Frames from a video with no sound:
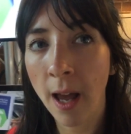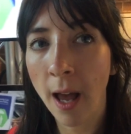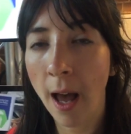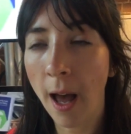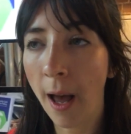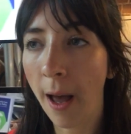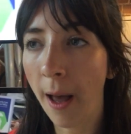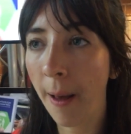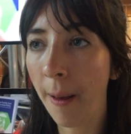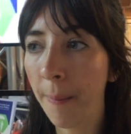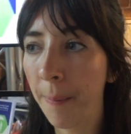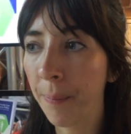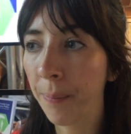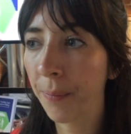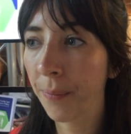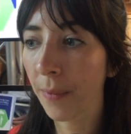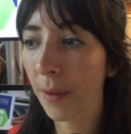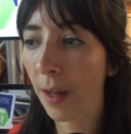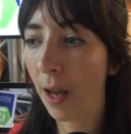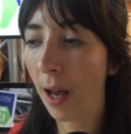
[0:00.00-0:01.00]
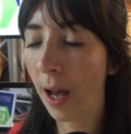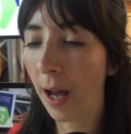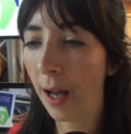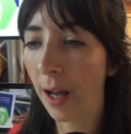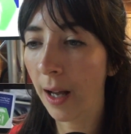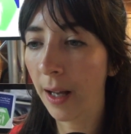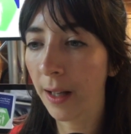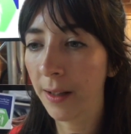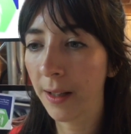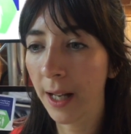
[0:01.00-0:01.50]
And
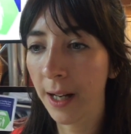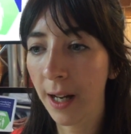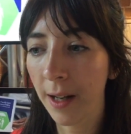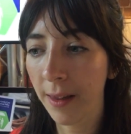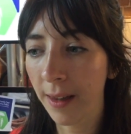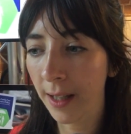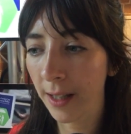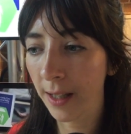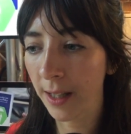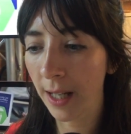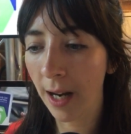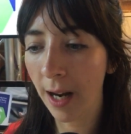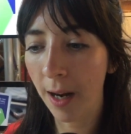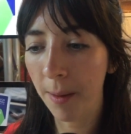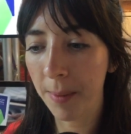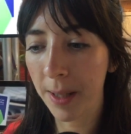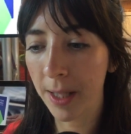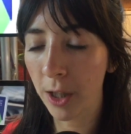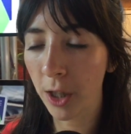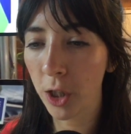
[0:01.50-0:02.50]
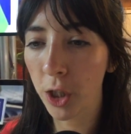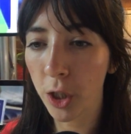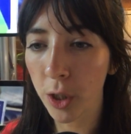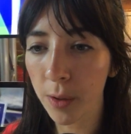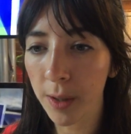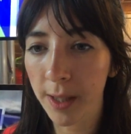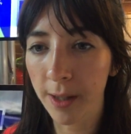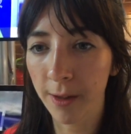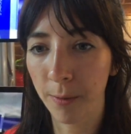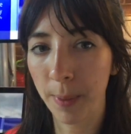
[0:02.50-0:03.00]
then I think, yeah, the
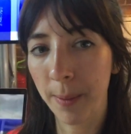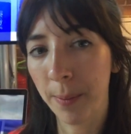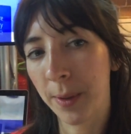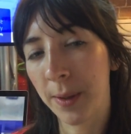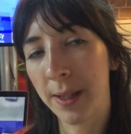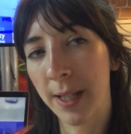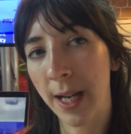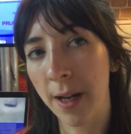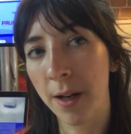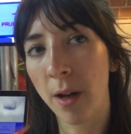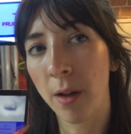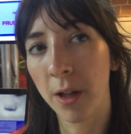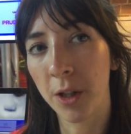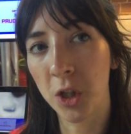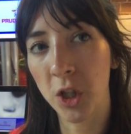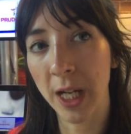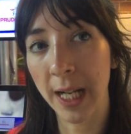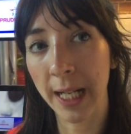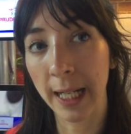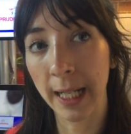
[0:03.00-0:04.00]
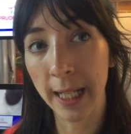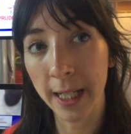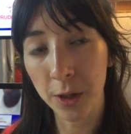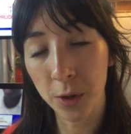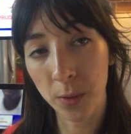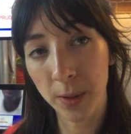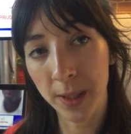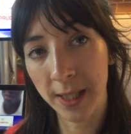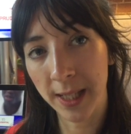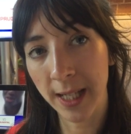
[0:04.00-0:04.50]
use of people's technology and
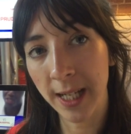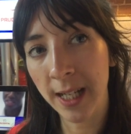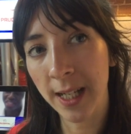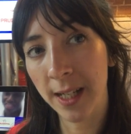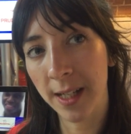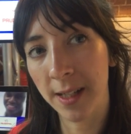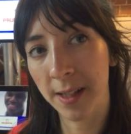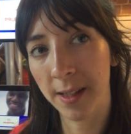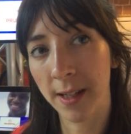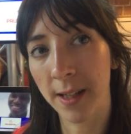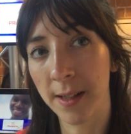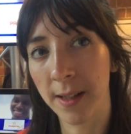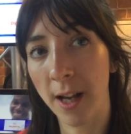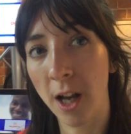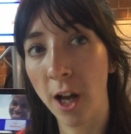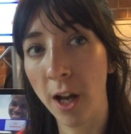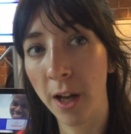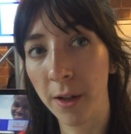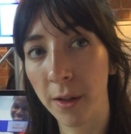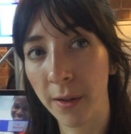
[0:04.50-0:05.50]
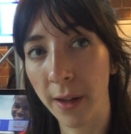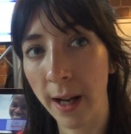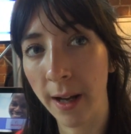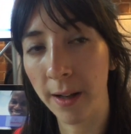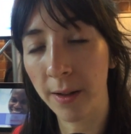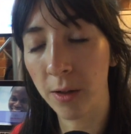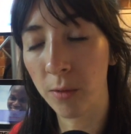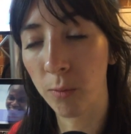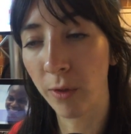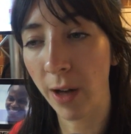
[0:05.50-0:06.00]
literacy is a hurdle
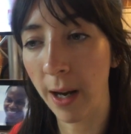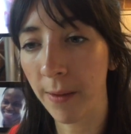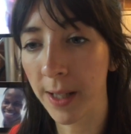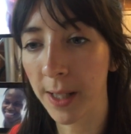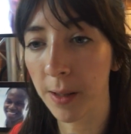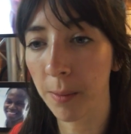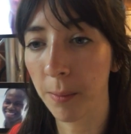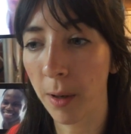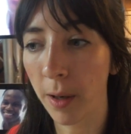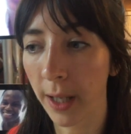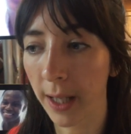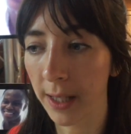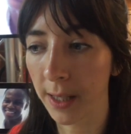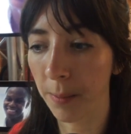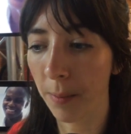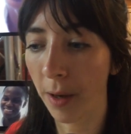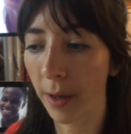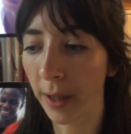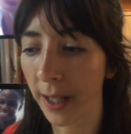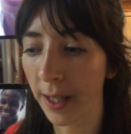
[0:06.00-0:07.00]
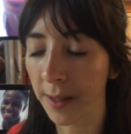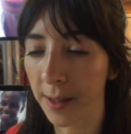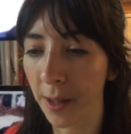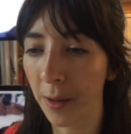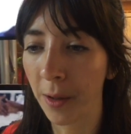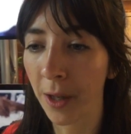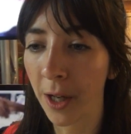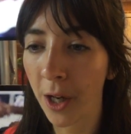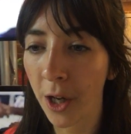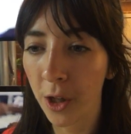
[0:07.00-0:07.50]
that varies from market to market.
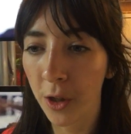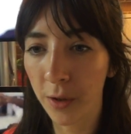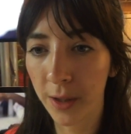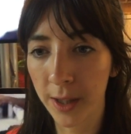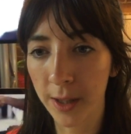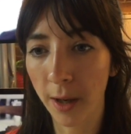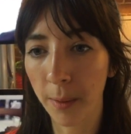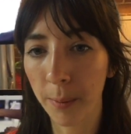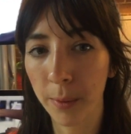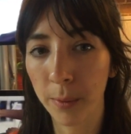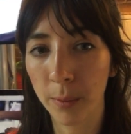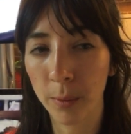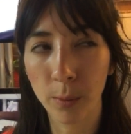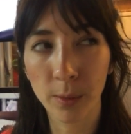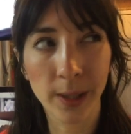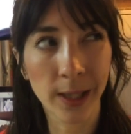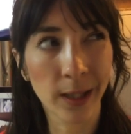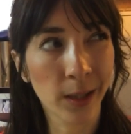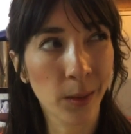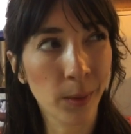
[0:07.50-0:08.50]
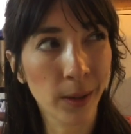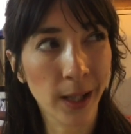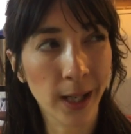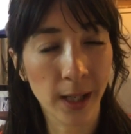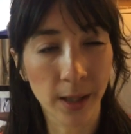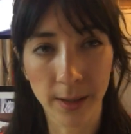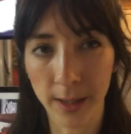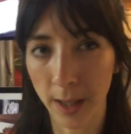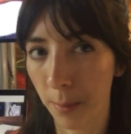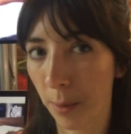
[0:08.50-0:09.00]
So we're dealing with
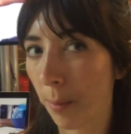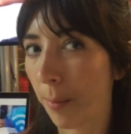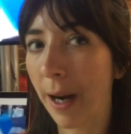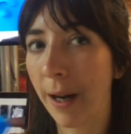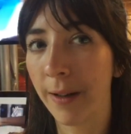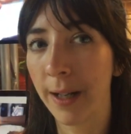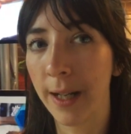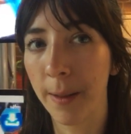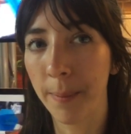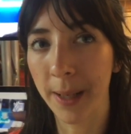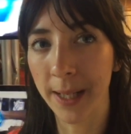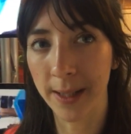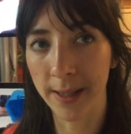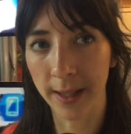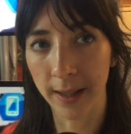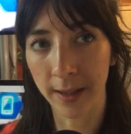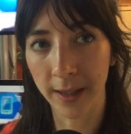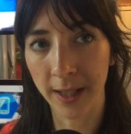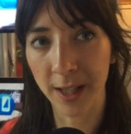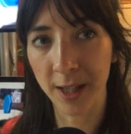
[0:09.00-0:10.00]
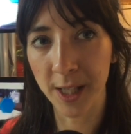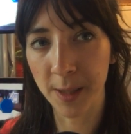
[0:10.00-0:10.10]
like a double barrier basically.